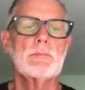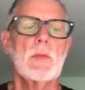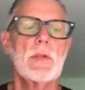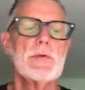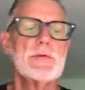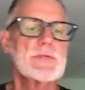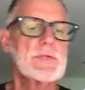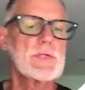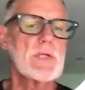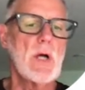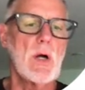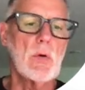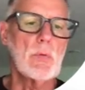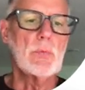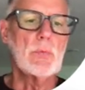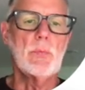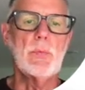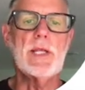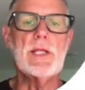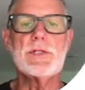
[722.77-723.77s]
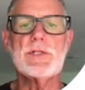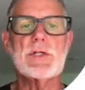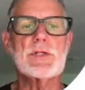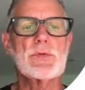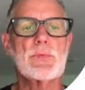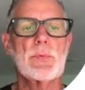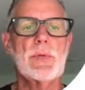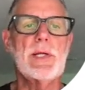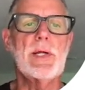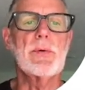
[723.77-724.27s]
So we can just
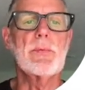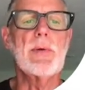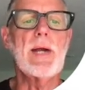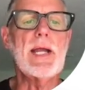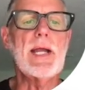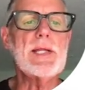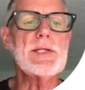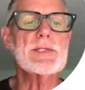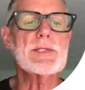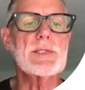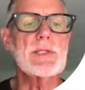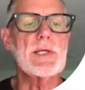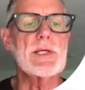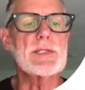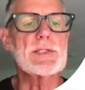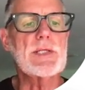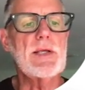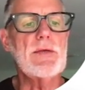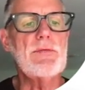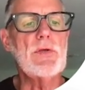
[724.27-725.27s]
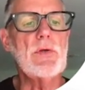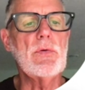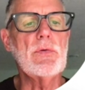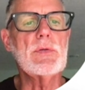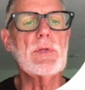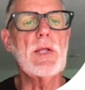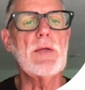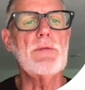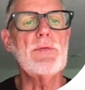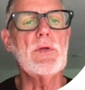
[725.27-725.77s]
rearrange this. If you
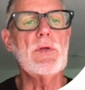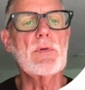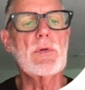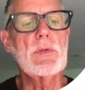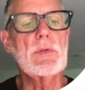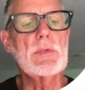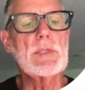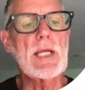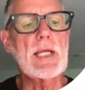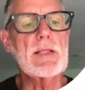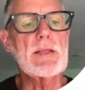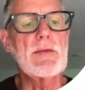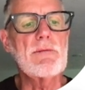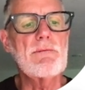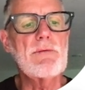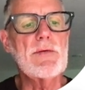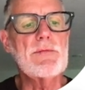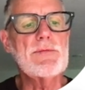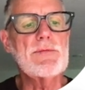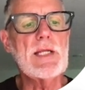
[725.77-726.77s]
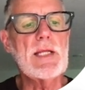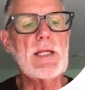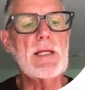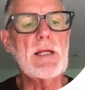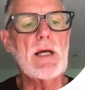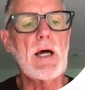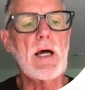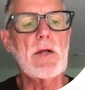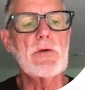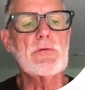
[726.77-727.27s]
take the
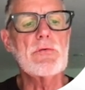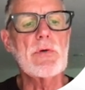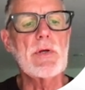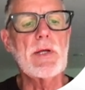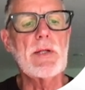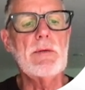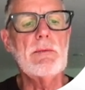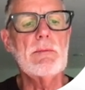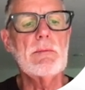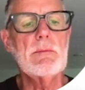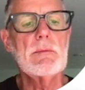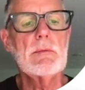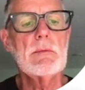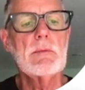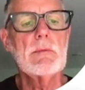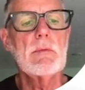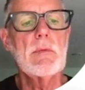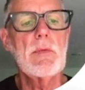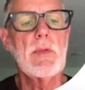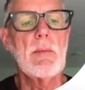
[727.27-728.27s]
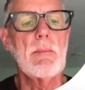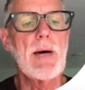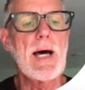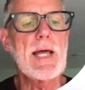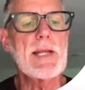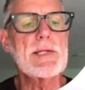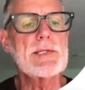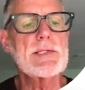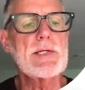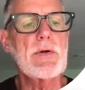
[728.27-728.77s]
1,500, the
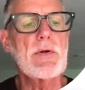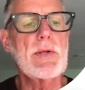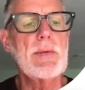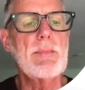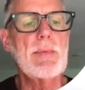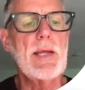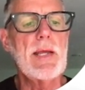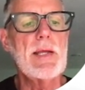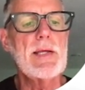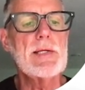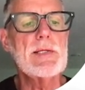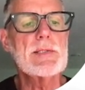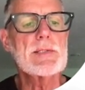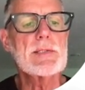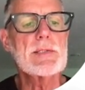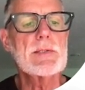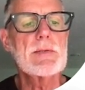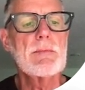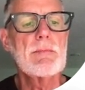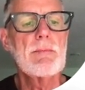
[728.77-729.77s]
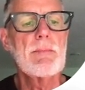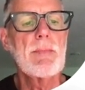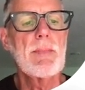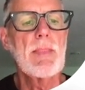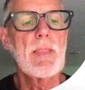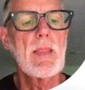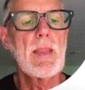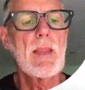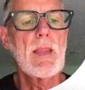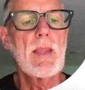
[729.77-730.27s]
monetary base,
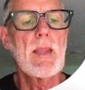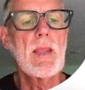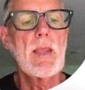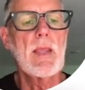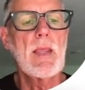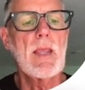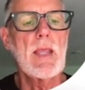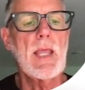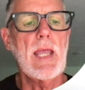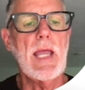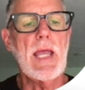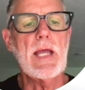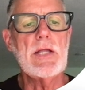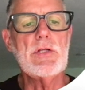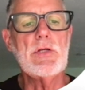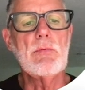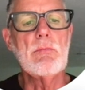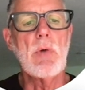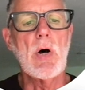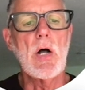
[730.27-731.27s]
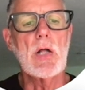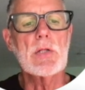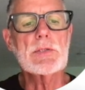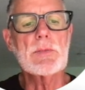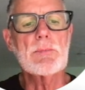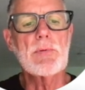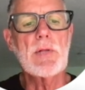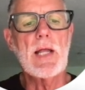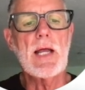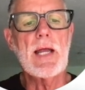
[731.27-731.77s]
and you
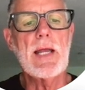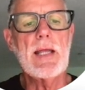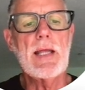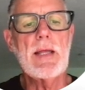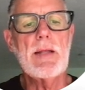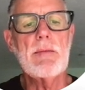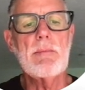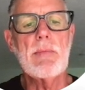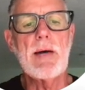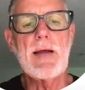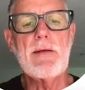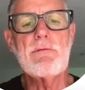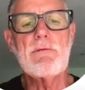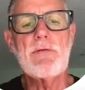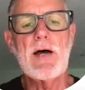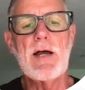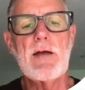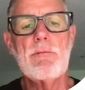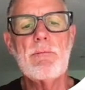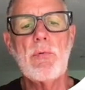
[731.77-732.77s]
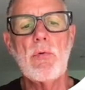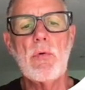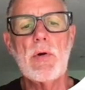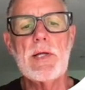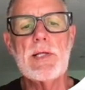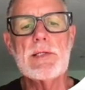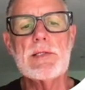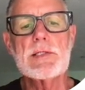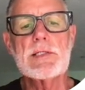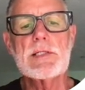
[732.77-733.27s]
multiply it by
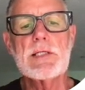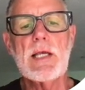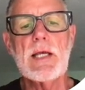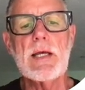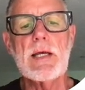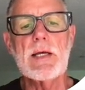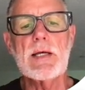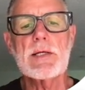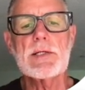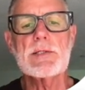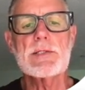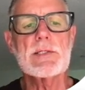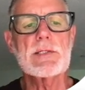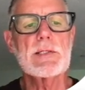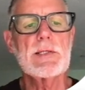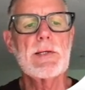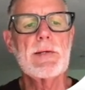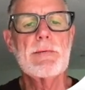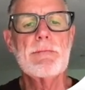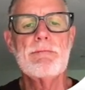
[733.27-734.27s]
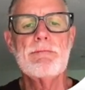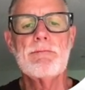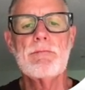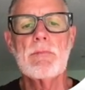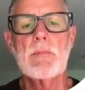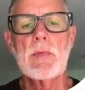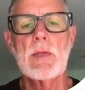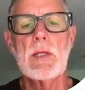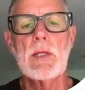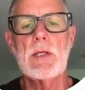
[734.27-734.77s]
5.6,
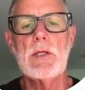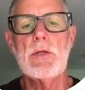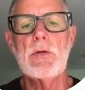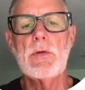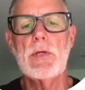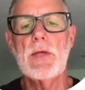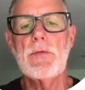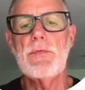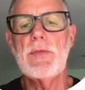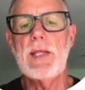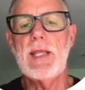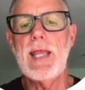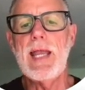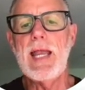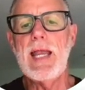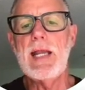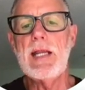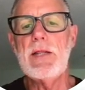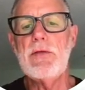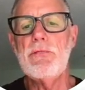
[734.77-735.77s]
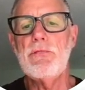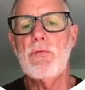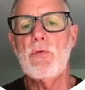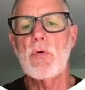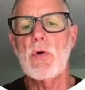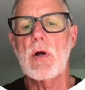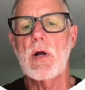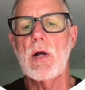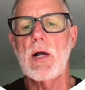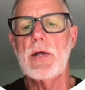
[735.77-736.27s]
you get the
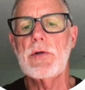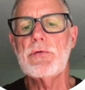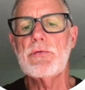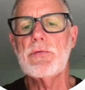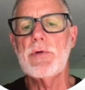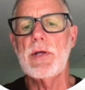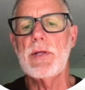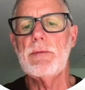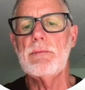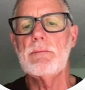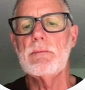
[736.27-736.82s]
8,400.